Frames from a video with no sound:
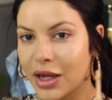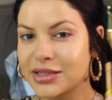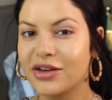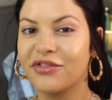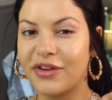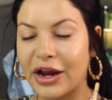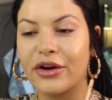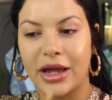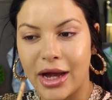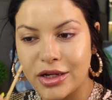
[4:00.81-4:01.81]
It's a
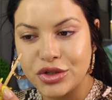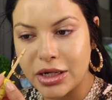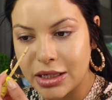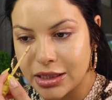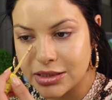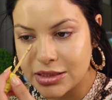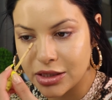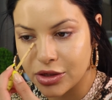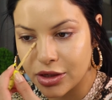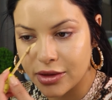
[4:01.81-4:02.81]
very hydrating
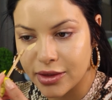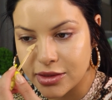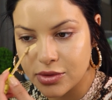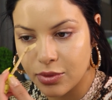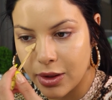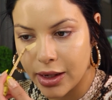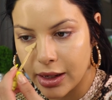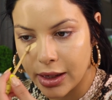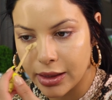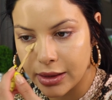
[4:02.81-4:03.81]
concealer, and that's why
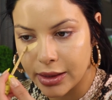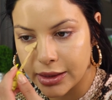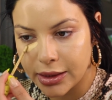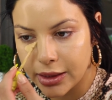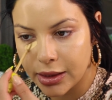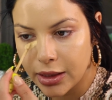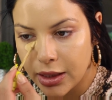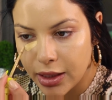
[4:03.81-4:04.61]
I like it.